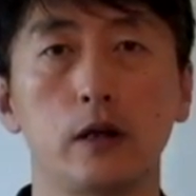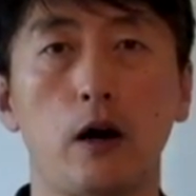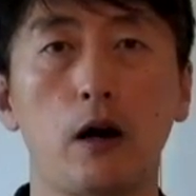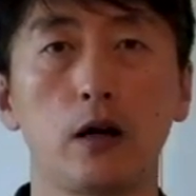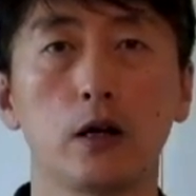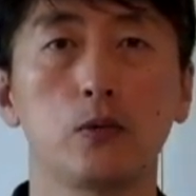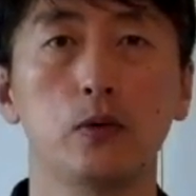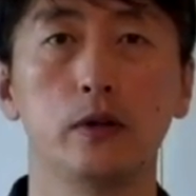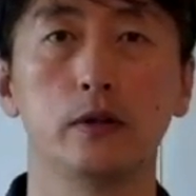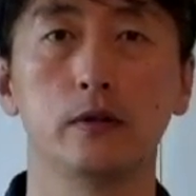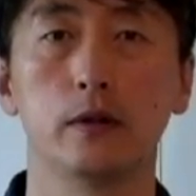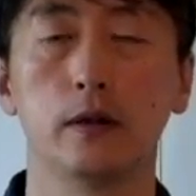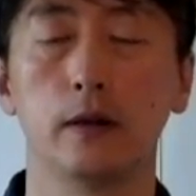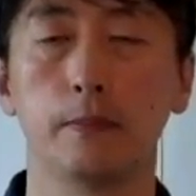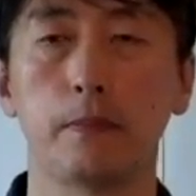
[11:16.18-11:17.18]
Harlequin
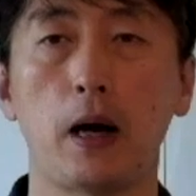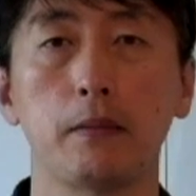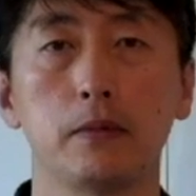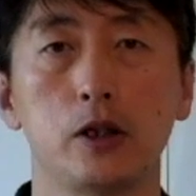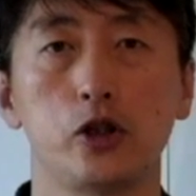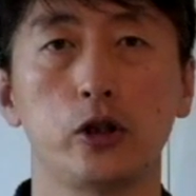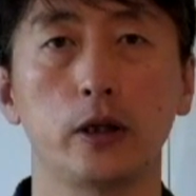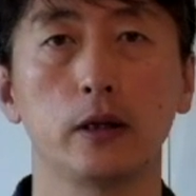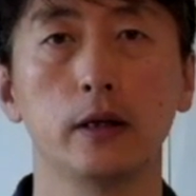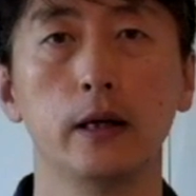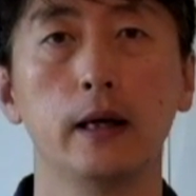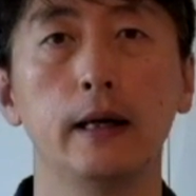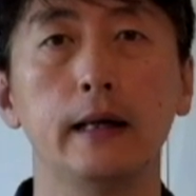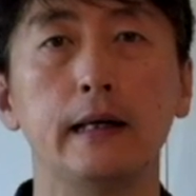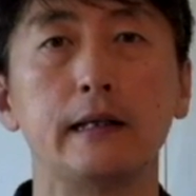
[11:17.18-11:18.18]
Publishing,
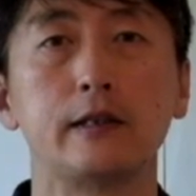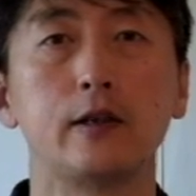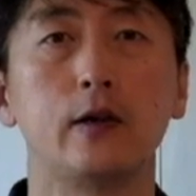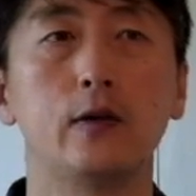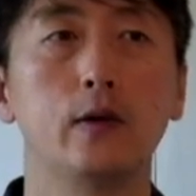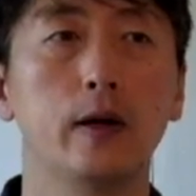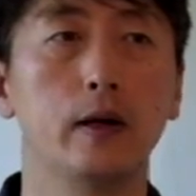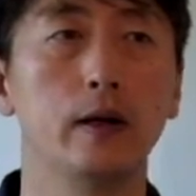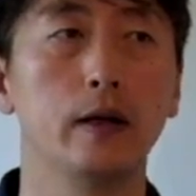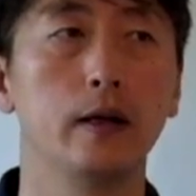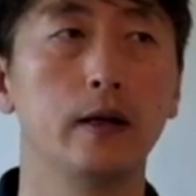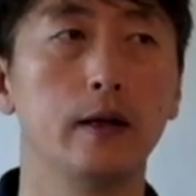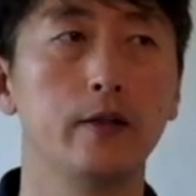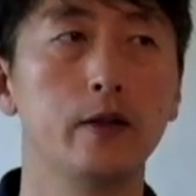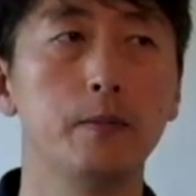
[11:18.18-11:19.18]
so
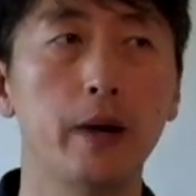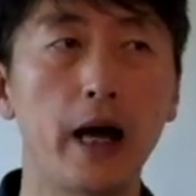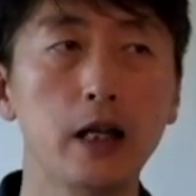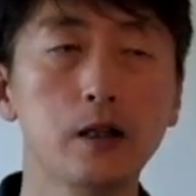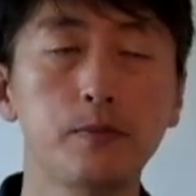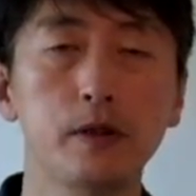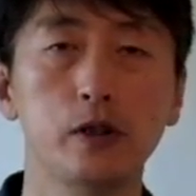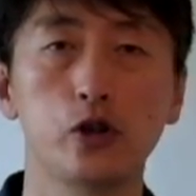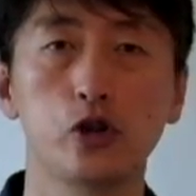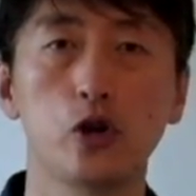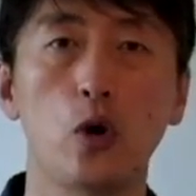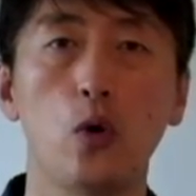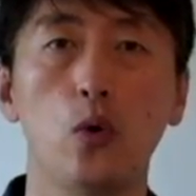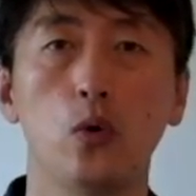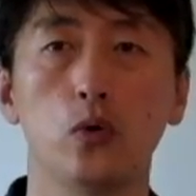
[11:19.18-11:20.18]
the management
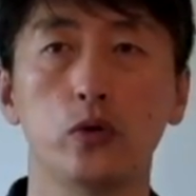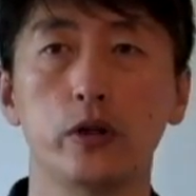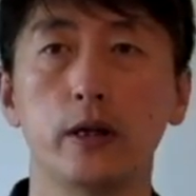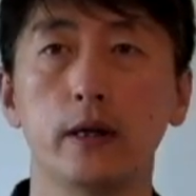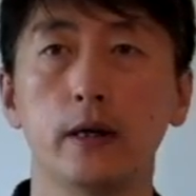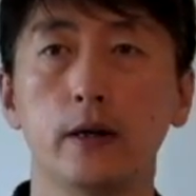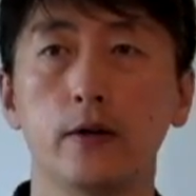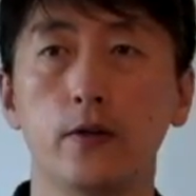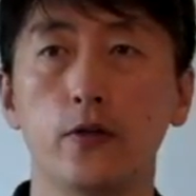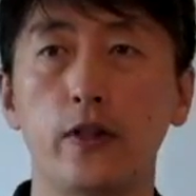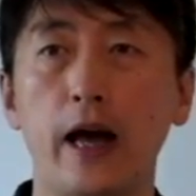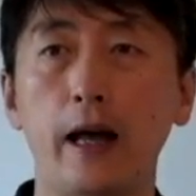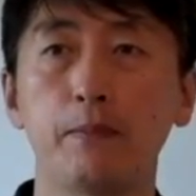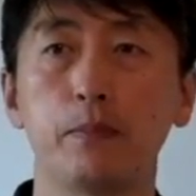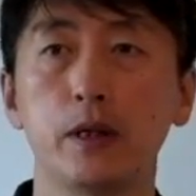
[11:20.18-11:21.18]
sold
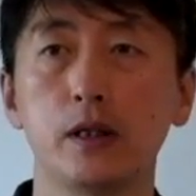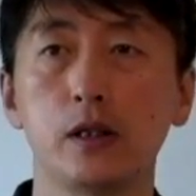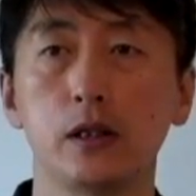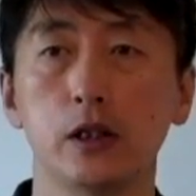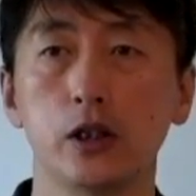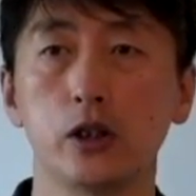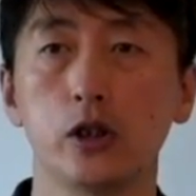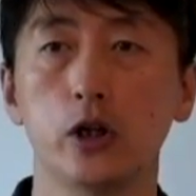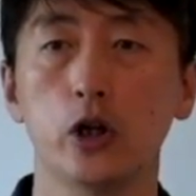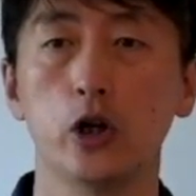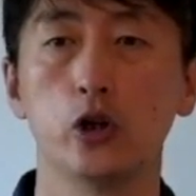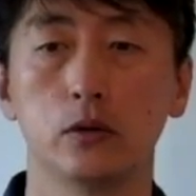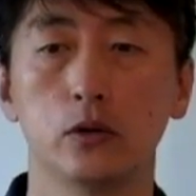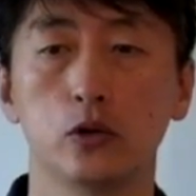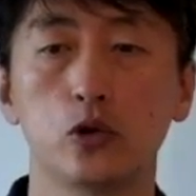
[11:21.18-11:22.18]
that business
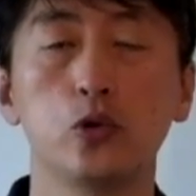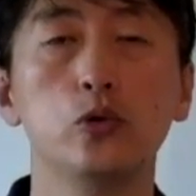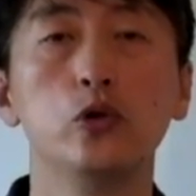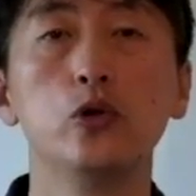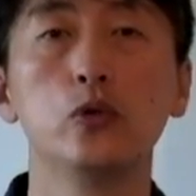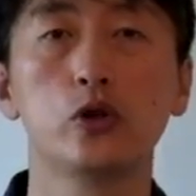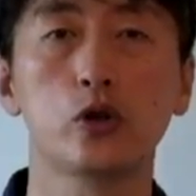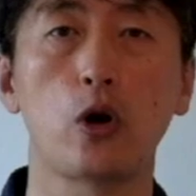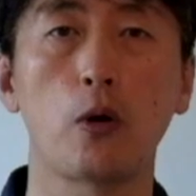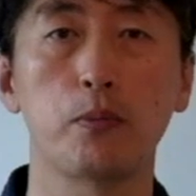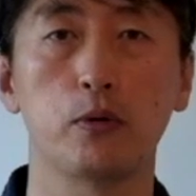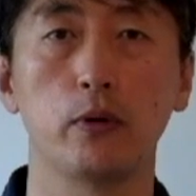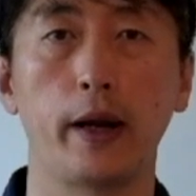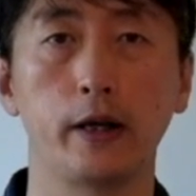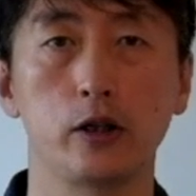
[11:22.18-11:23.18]
to News
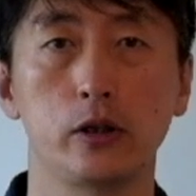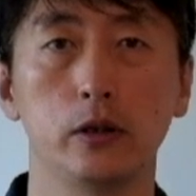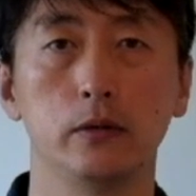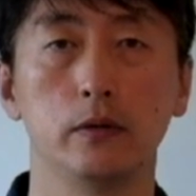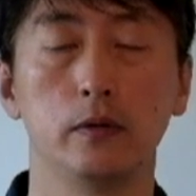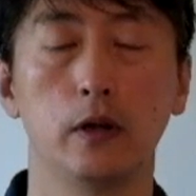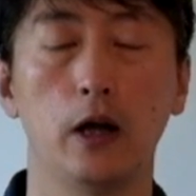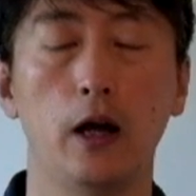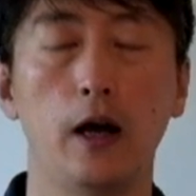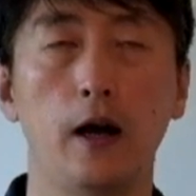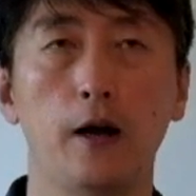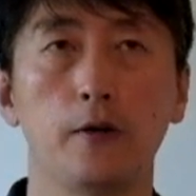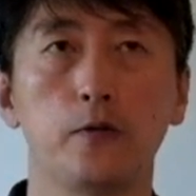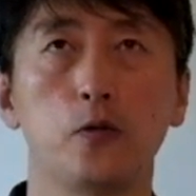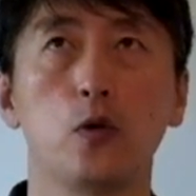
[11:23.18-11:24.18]
Corporation
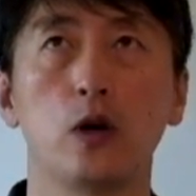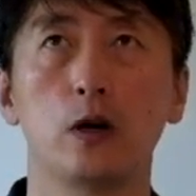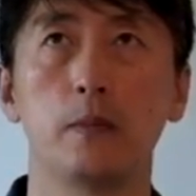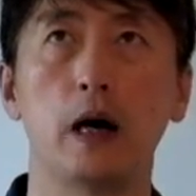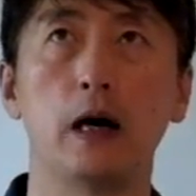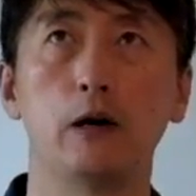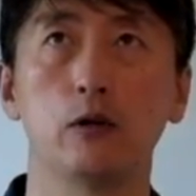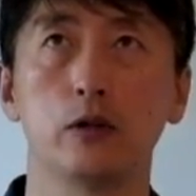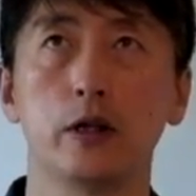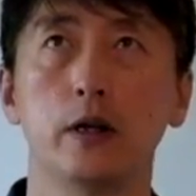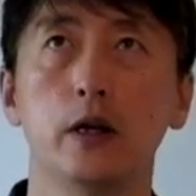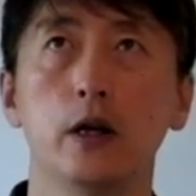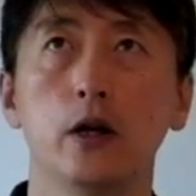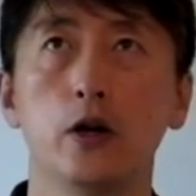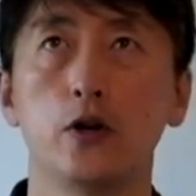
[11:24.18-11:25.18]
for about
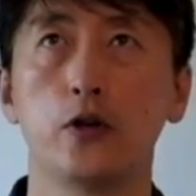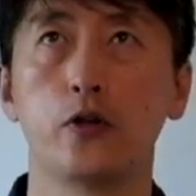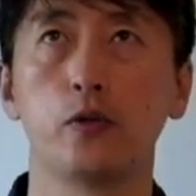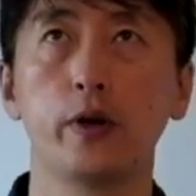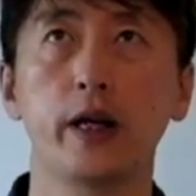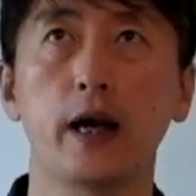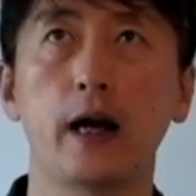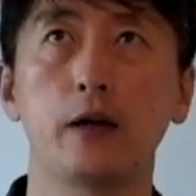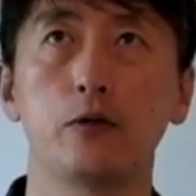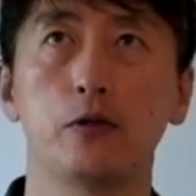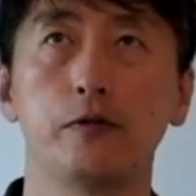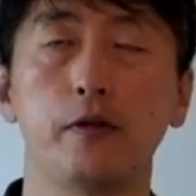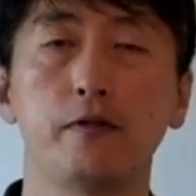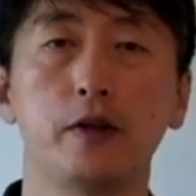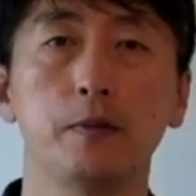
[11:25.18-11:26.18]

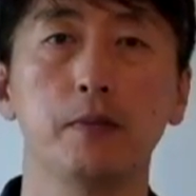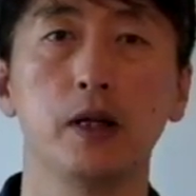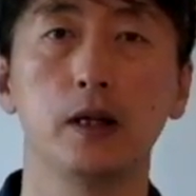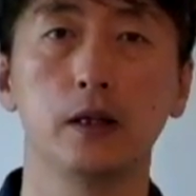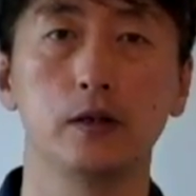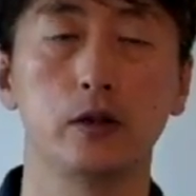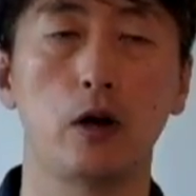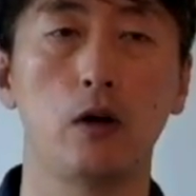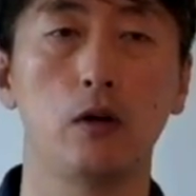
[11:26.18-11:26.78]
$350 million,